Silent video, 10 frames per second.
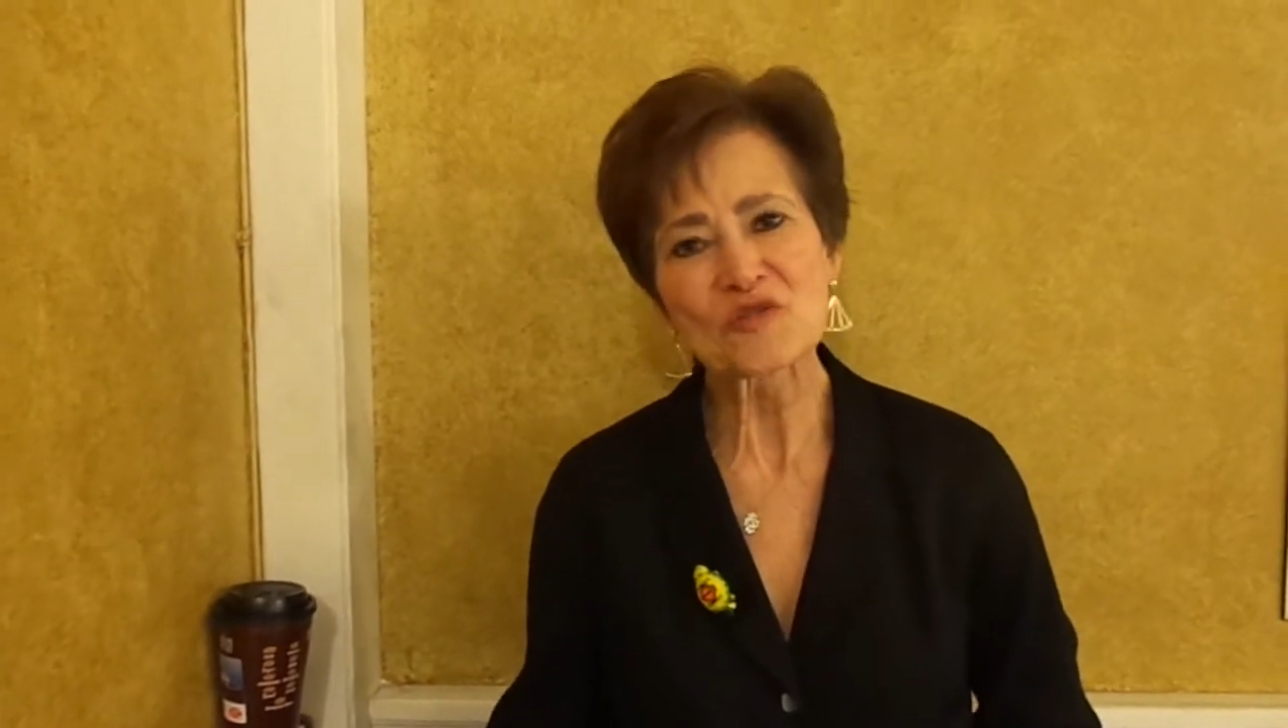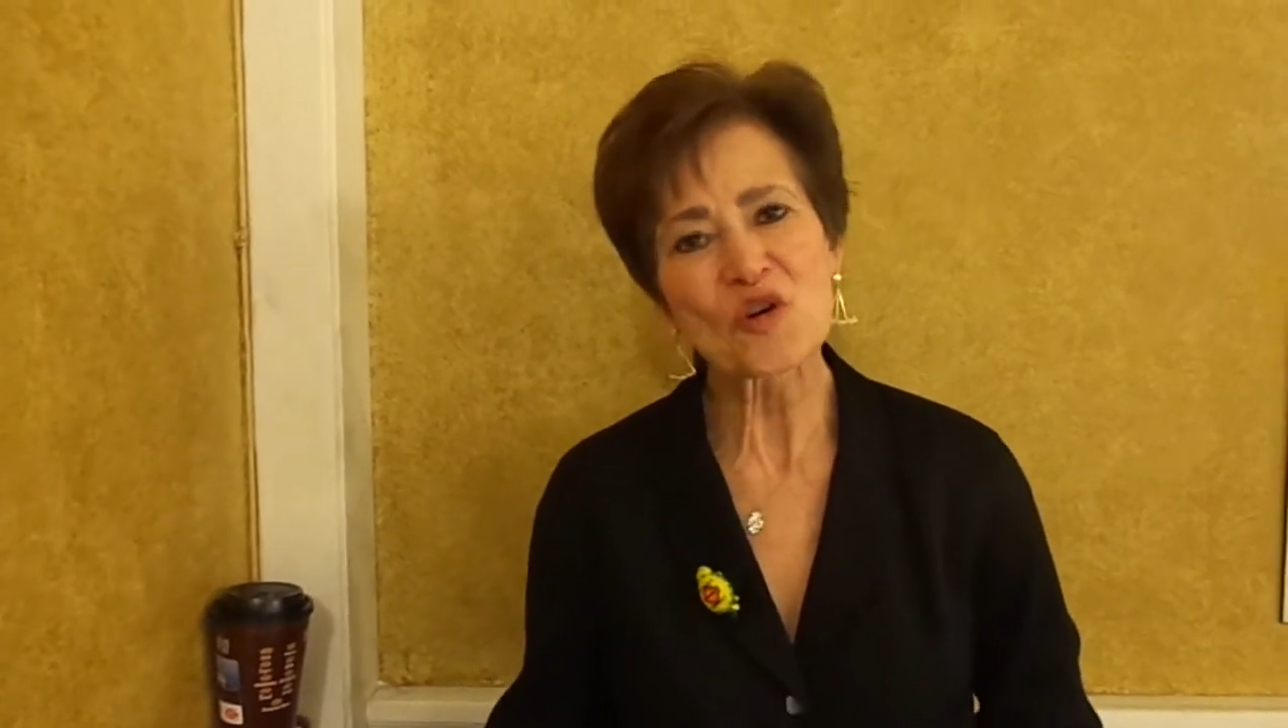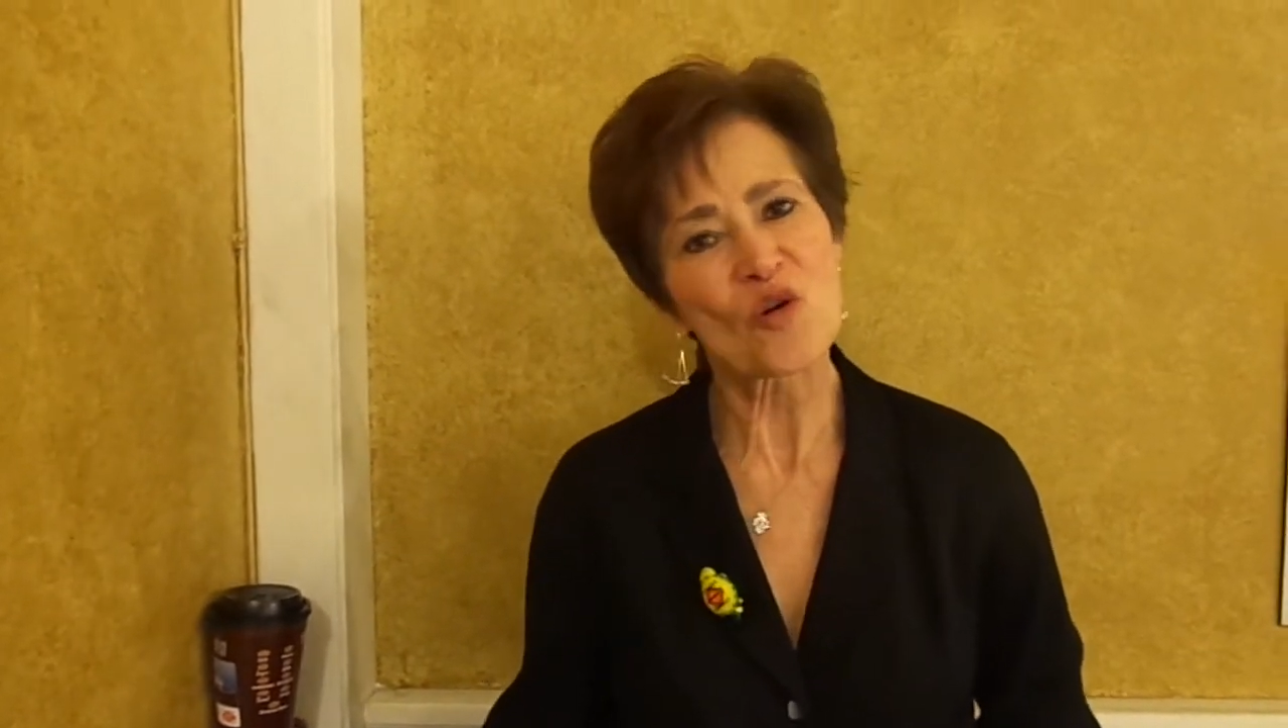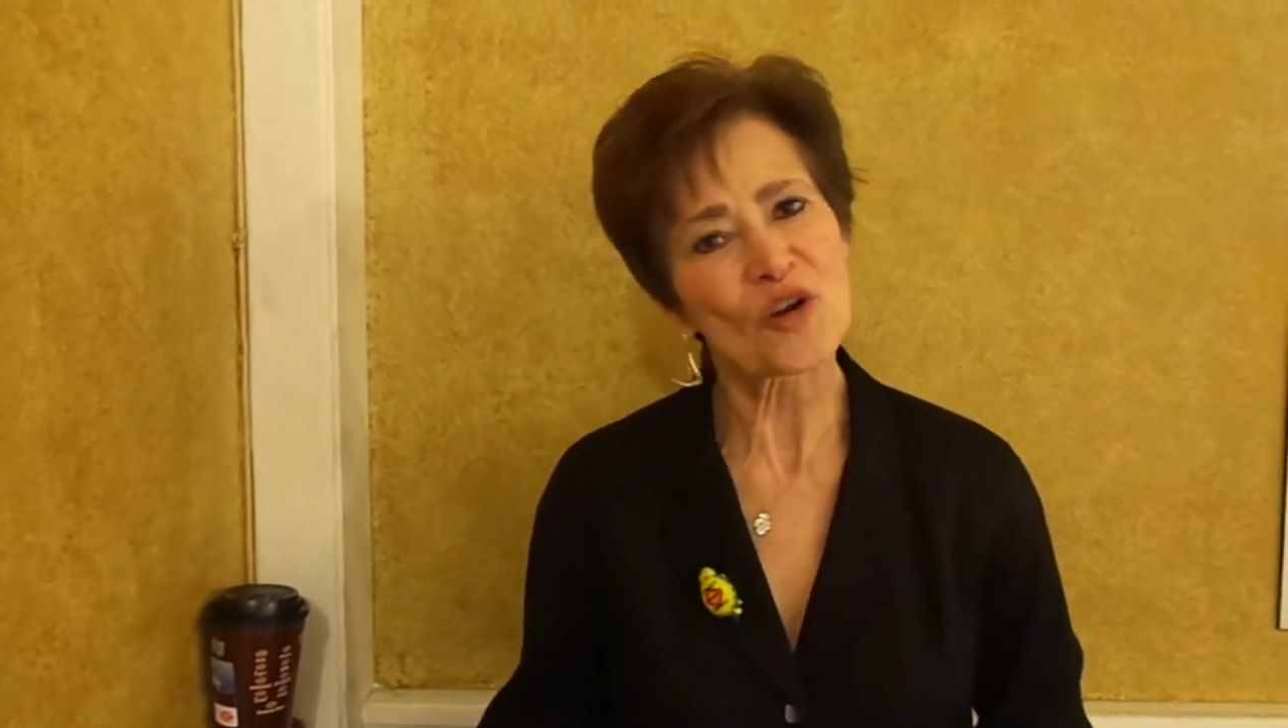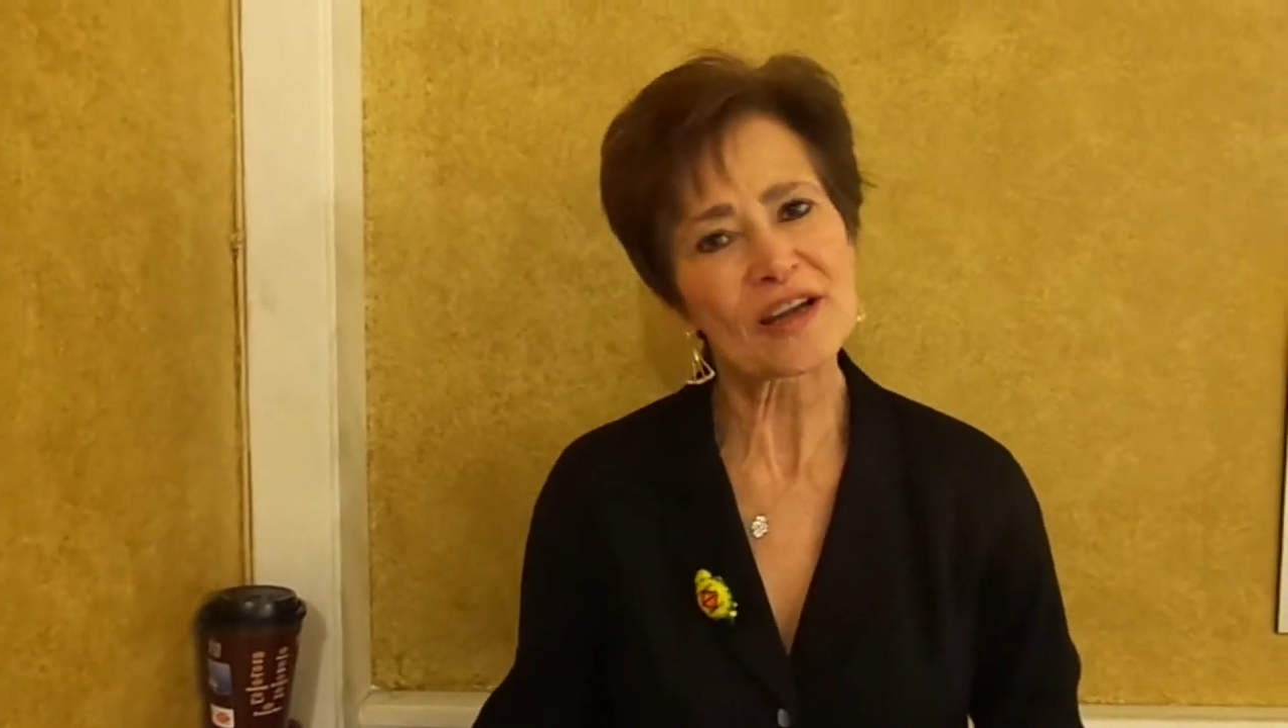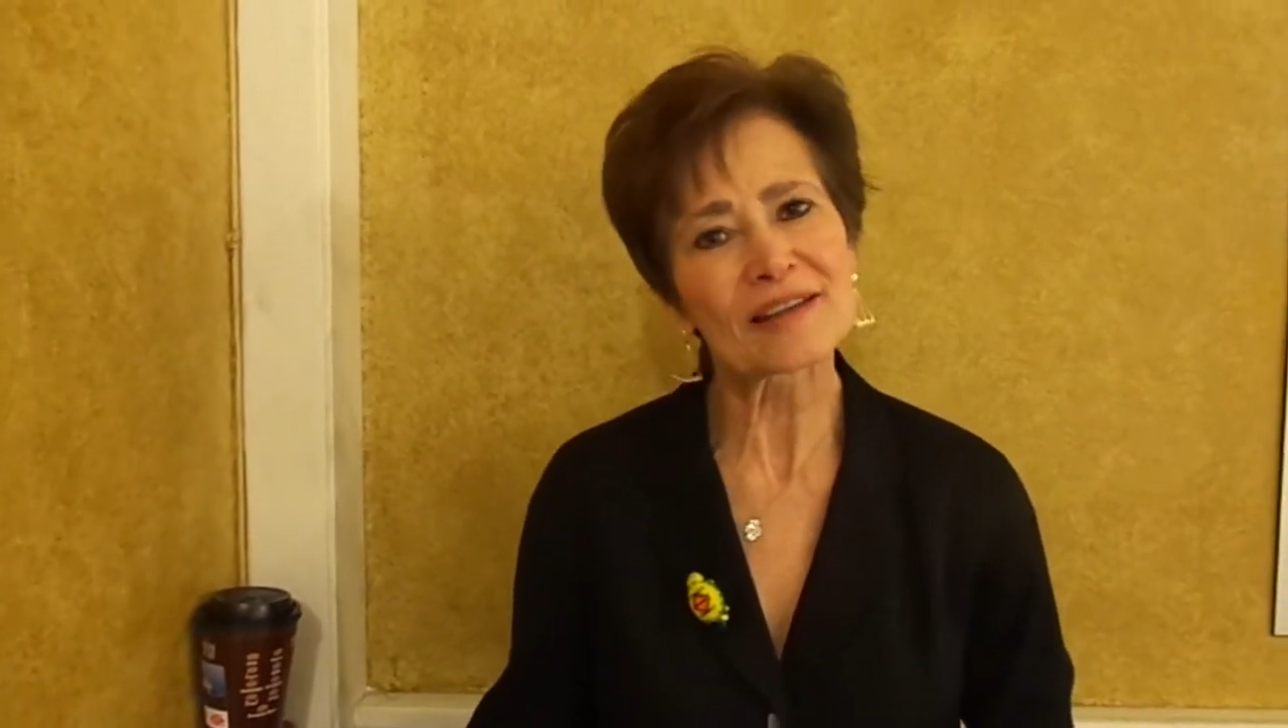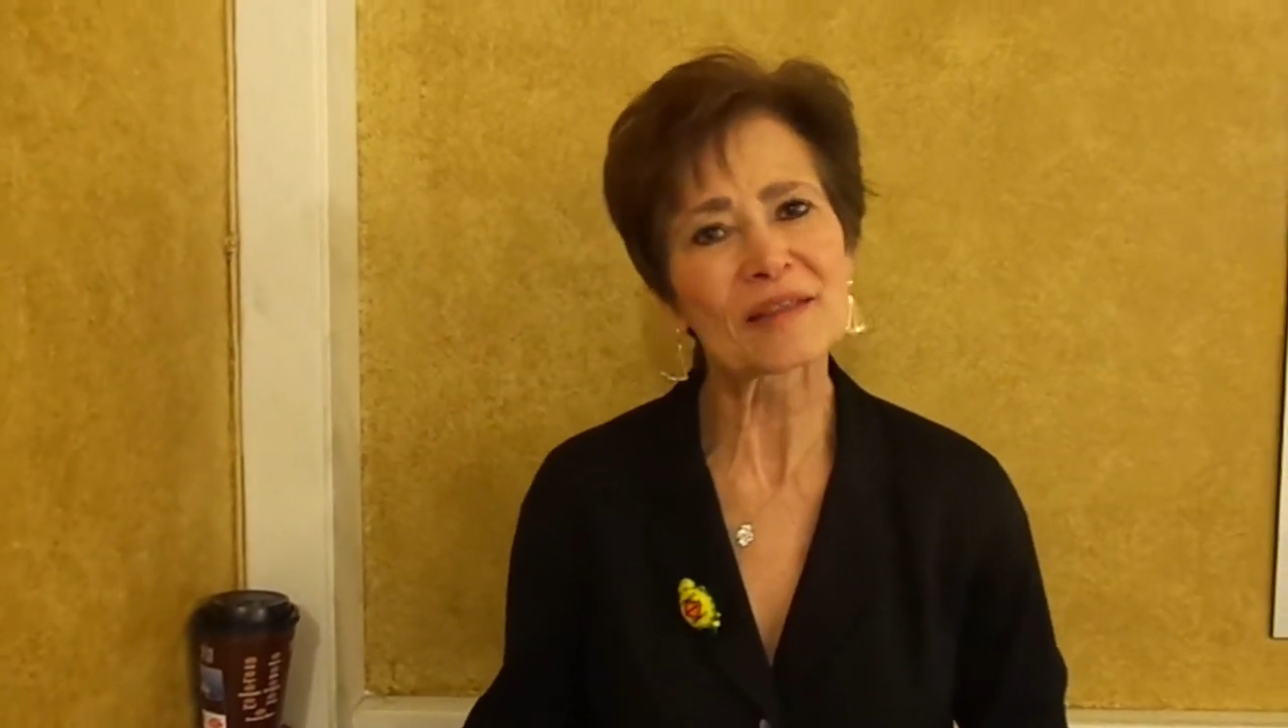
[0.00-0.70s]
Corey.